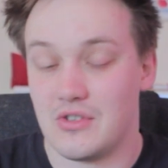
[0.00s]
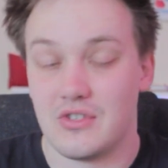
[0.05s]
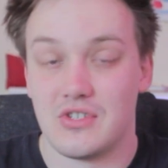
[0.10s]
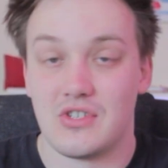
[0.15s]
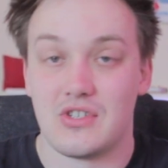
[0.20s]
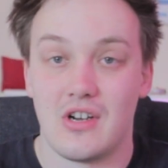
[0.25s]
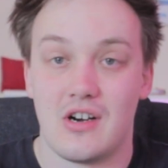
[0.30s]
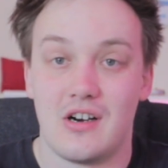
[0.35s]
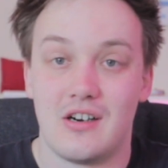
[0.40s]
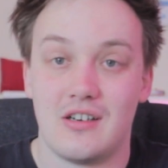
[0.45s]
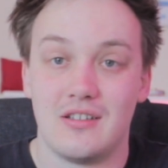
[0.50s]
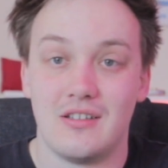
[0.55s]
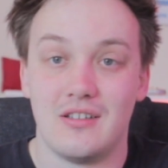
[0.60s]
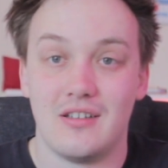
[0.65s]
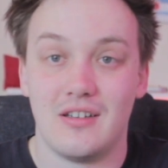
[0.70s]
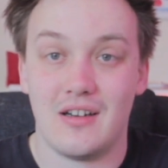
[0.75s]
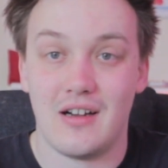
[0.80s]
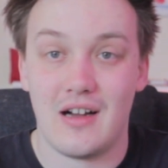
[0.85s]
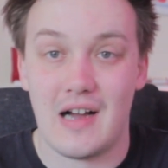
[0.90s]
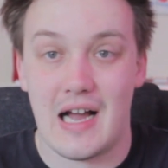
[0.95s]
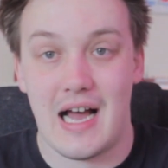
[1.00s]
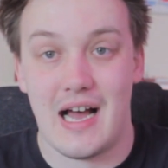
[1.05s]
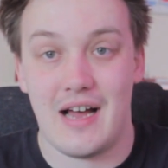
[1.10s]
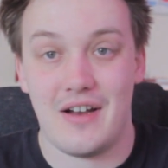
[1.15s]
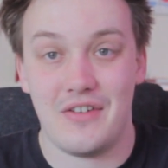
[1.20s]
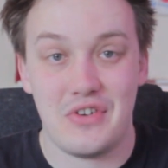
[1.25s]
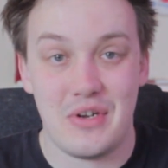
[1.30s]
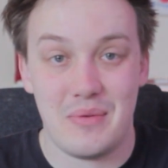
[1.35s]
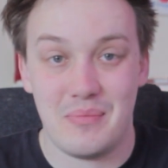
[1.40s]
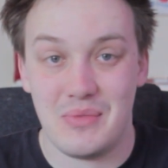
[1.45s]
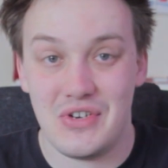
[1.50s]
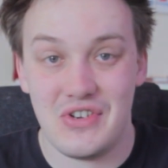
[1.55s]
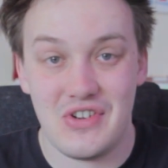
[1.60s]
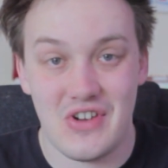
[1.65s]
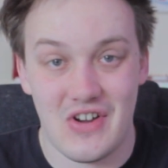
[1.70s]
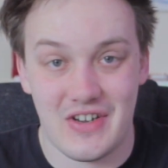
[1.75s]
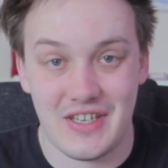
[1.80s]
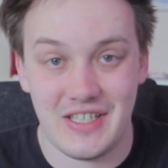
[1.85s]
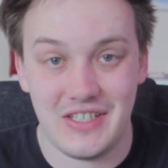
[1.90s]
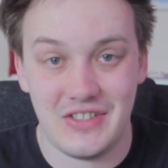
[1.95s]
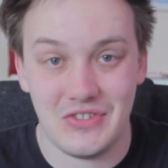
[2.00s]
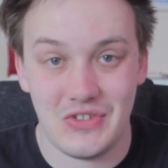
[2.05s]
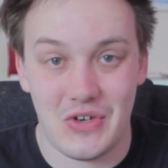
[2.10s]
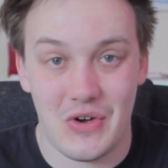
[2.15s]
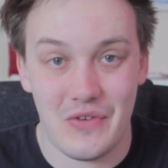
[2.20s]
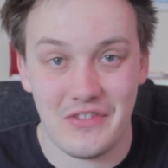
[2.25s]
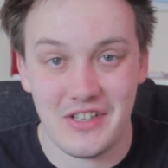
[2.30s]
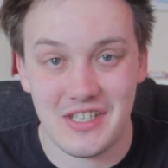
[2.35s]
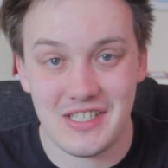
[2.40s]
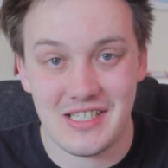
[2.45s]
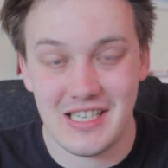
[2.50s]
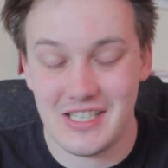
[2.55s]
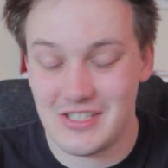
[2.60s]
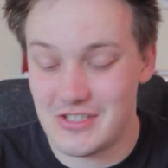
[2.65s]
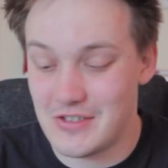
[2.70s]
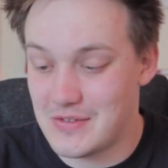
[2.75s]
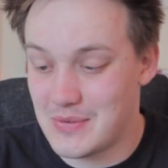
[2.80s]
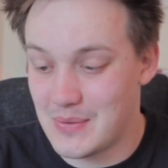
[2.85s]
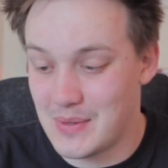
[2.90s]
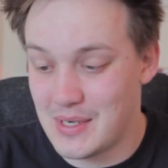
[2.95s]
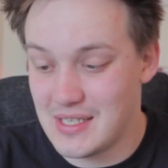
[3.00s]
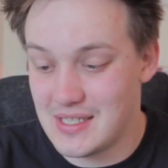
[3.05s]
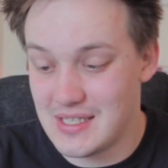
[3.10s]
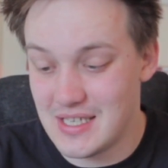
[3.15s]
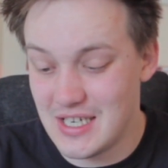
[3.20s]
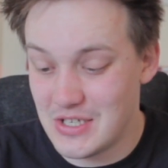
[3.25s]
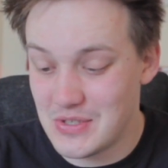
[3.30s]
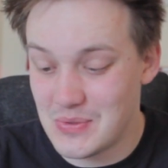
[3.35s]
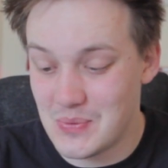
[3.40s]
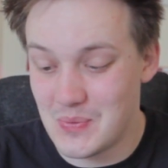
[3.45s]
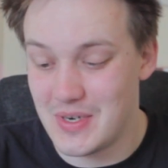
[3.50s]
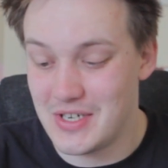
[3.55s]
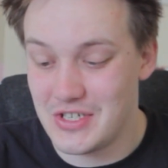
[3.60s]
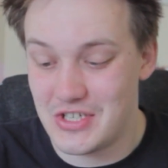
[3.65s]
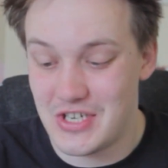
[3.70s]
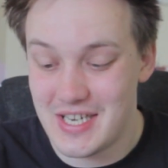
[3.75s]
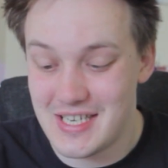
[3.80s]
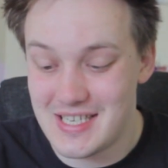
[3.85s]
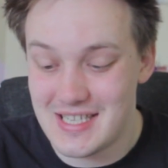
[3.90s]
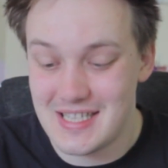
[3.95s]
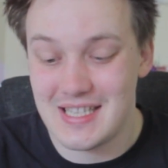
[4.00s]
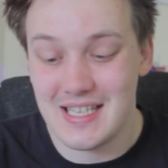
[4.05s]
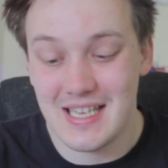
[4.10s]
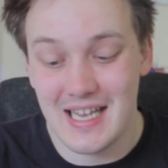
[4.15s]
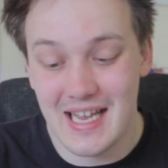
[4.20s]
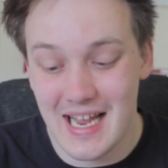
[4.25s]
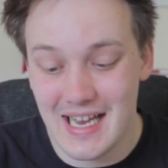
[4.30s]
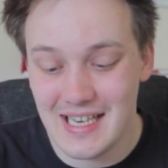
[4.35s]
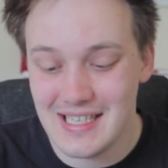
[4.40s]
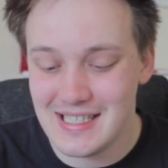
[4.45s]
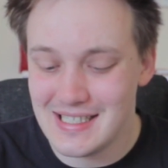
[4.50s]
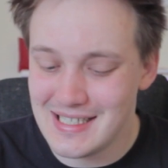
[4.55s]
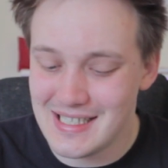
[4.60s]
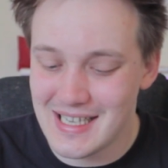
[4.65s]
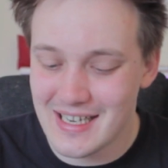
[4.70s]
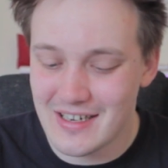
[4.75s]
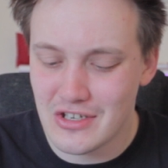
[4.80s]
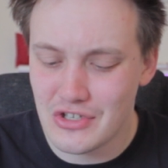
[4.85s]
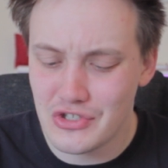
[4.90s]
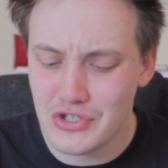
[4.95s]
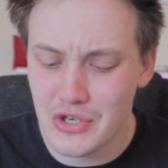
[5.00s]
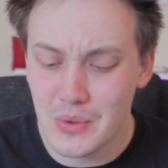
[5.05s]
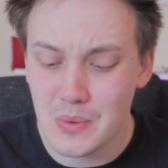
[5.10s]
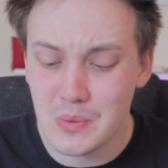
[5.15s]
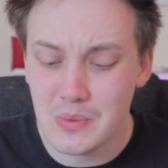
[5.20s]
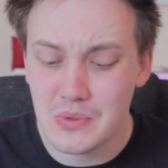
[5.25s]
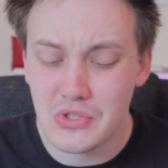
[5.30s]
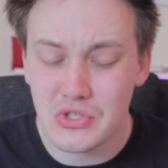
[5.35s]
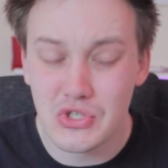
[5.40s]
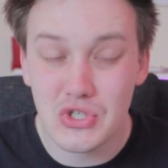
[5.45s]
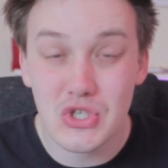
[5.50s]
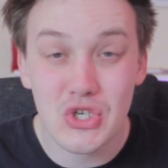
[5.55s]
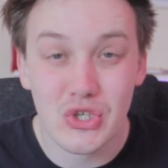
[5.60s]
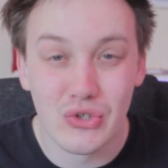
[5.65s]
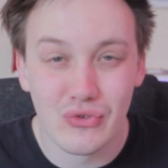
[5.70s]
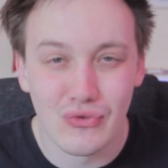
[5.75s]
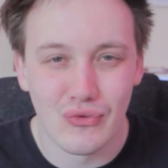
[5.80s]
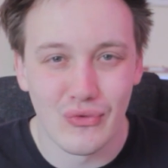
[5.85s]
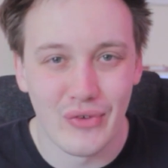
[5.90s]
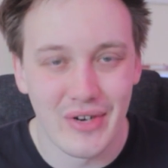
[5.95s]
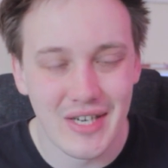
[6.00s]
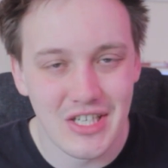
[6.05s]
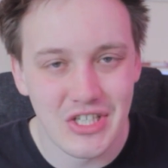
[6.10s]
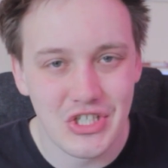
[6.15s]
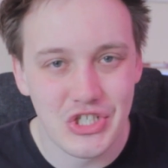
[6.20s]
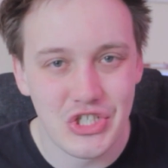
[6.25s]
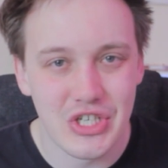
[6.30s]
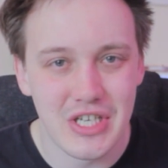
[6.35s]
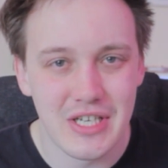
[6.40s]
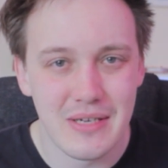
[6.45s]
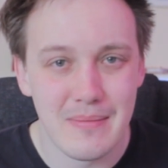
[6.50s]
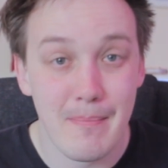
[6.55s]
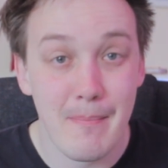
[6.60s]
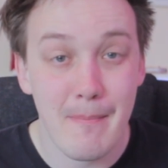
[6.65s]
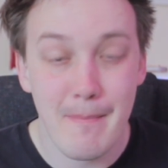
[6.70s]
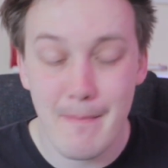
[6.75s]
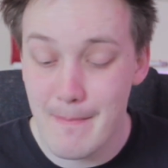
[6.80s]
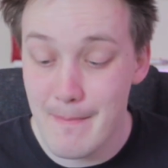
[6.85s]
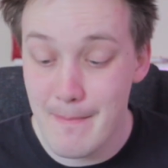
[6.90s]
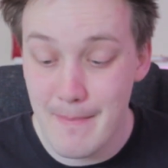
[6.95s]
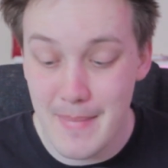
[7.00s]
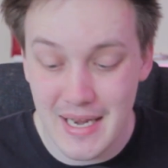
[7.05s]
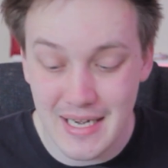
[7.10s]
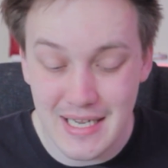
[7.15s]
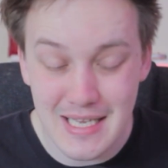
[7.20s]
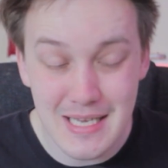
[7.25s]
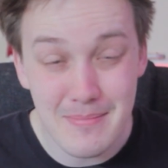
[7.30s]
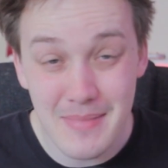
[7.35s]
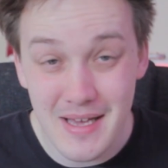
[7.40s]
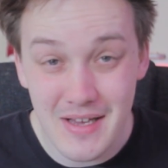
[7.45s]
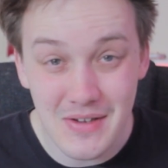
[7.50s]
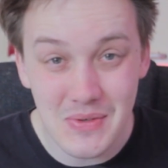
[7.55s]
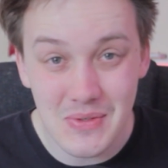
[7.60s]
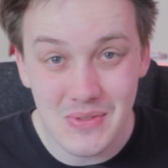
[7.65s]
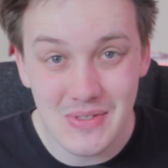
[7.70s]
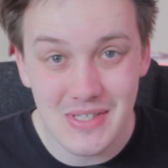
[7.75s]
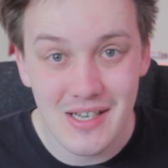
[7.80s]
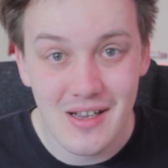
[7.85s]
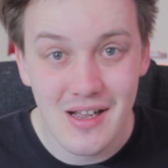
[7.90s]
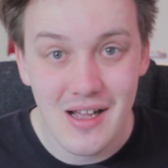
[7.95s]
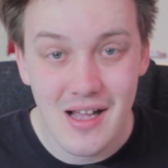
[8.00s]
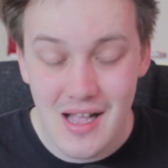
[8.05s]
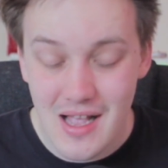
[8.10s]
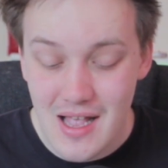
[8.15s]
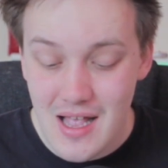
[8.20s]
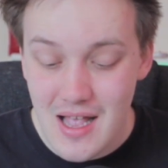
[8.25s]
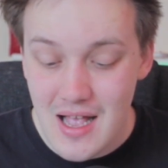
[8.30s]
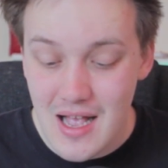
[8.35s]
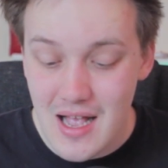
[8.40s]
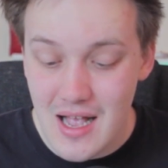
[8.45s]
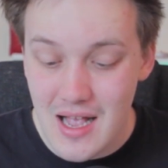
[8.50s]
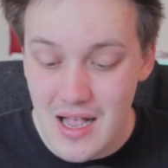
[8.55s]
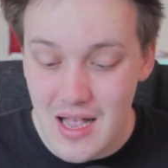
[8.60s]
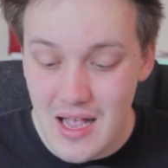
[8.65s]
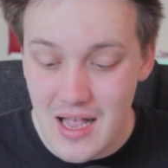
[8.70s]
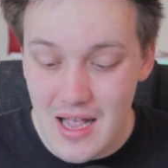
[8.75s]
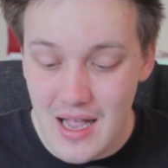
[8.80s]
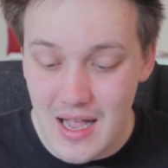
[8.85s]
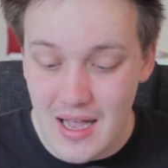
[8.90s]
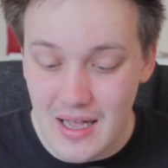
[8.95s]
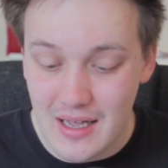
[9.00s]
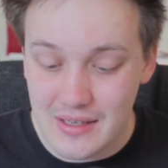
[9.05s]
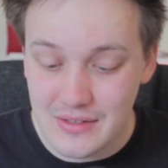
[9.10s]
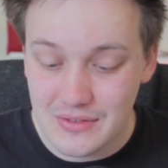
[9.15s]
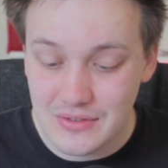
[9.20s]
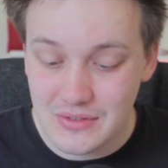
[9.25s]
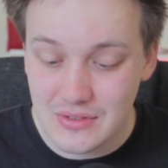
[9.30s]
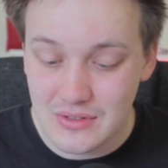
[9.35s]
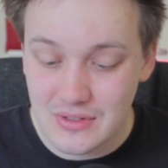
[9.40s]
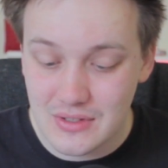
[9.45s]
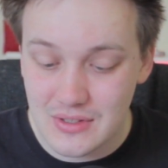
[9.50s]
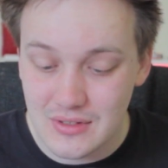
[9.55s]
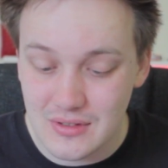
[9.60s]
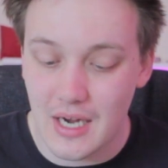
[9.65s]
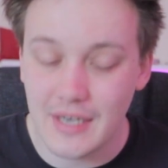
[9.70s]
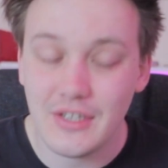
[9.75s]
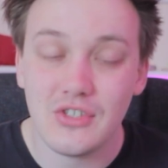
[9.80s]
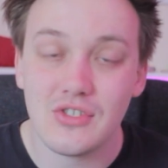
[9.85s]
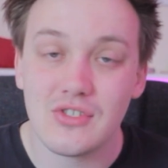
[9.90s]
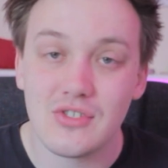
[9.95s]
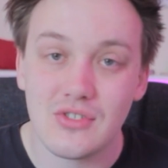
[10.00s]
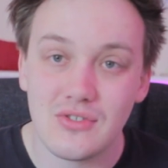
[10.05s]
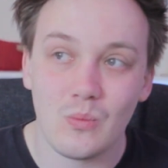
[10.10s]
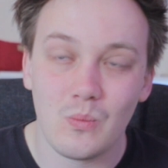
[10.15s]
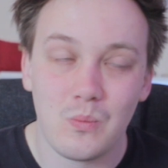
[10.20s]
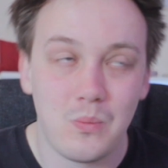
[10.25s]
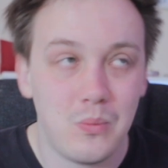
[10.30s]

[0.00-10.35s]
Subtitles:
start at number 9 on this list of 26, which is the Indiana Jones trilogy mini build. And I just...